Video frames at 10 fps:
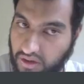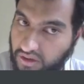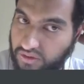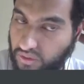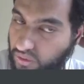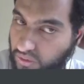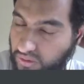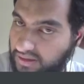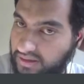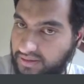So
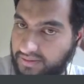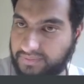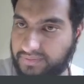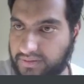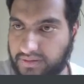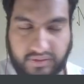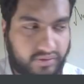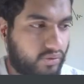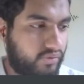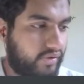
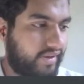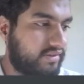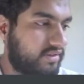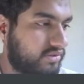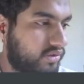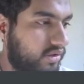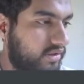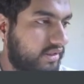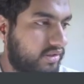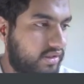far we have just solved
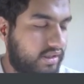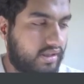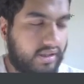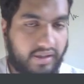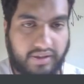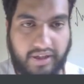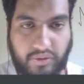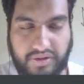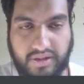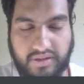9
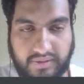questions.